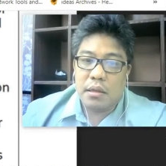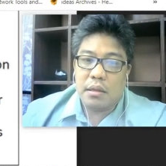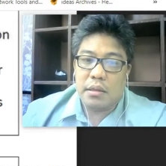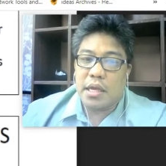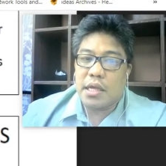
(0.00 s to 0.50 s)

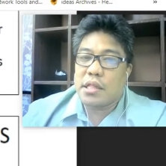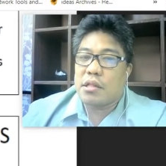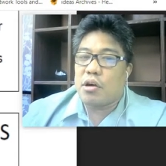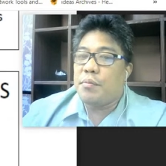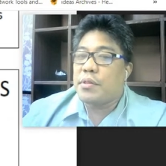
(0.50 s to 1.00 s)

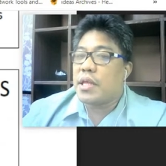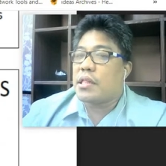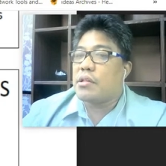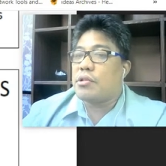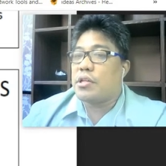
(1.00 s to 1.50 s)
Next, common
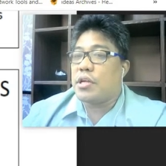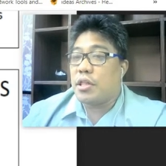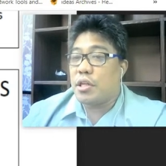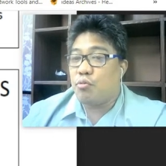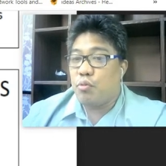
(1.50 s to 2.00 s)
tasks
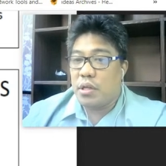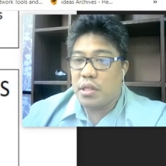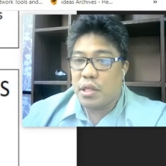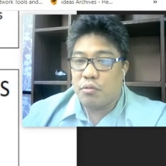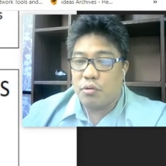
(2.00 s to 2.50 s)
associated with
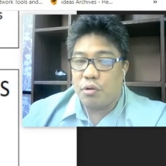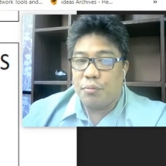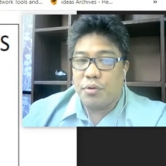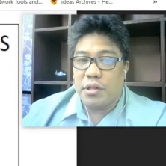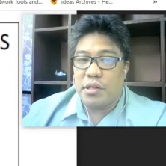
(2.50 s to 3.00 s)
network
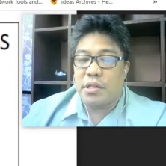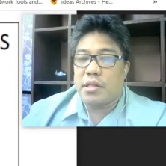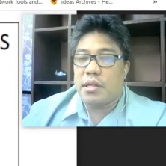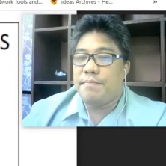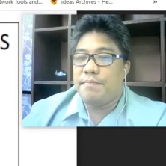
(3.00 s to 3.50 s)
operating
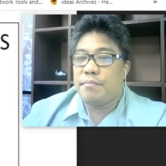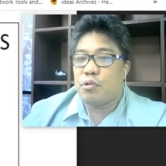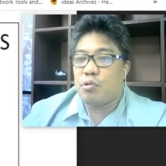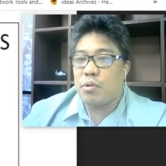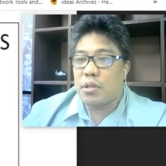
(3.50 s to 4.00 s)
system.
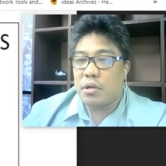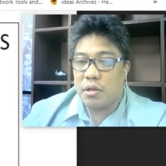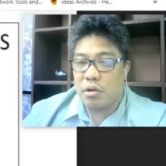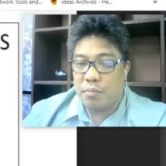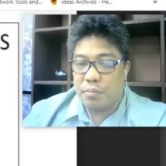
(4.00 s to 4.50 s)
So what are
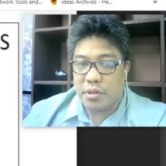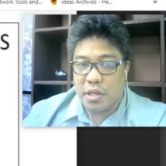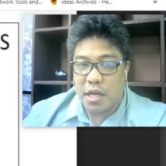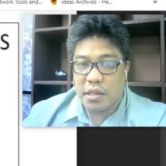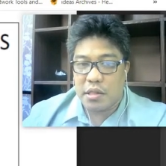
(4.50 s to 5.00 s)
the common
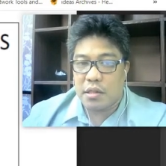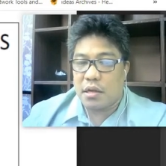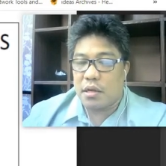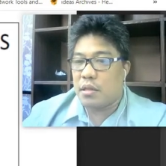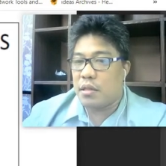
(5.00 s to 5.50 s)
tasks?
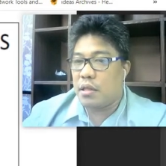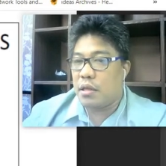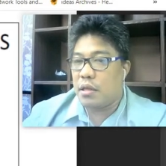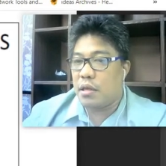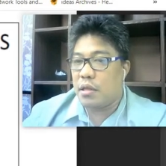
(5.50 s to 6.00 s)

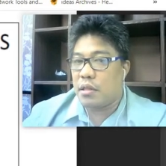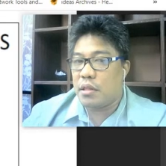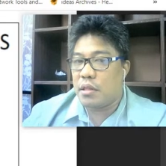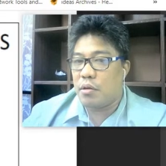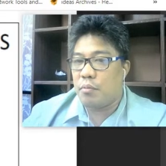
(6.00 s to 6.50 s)
They
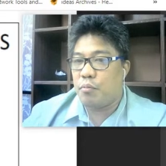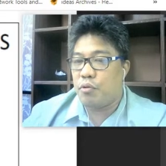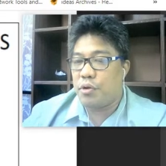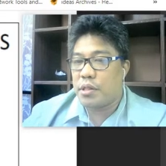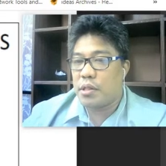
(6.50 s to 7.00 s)
can, of
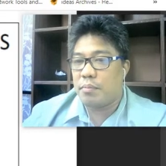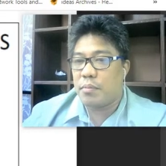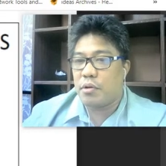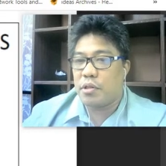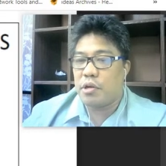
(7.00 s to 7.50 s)
course,
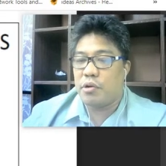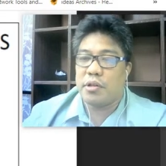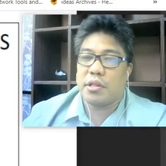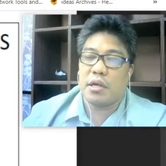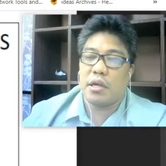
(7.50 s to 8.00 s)
because there
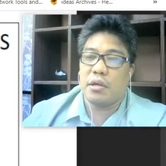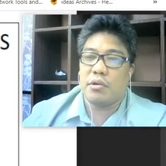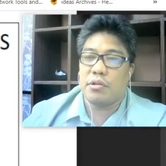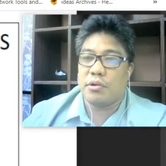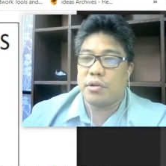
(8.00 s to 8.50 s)
is a
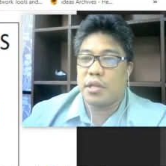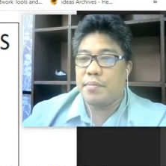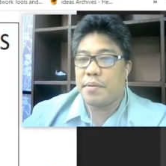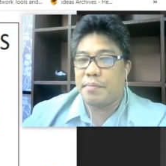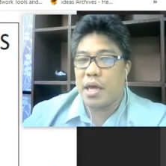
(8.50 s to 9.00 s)

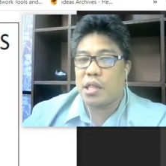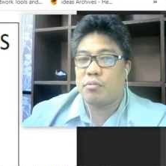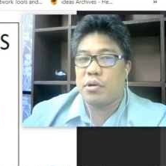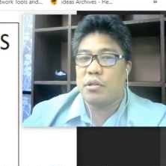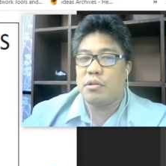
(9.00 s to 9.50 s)
username and
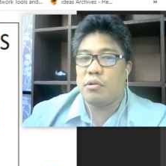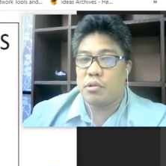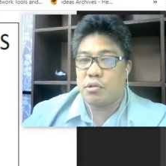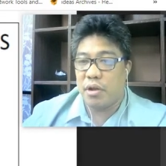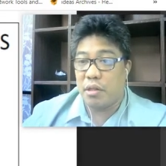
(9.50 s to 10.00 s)
password,
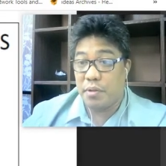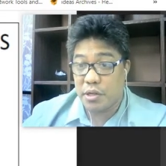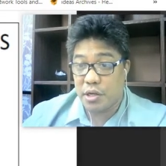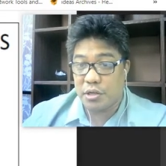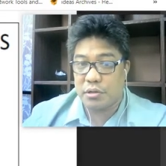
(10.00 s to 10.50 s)
user
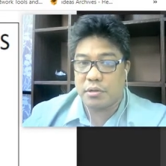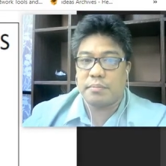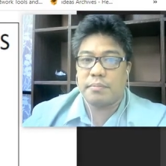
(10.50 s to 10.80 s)
administration.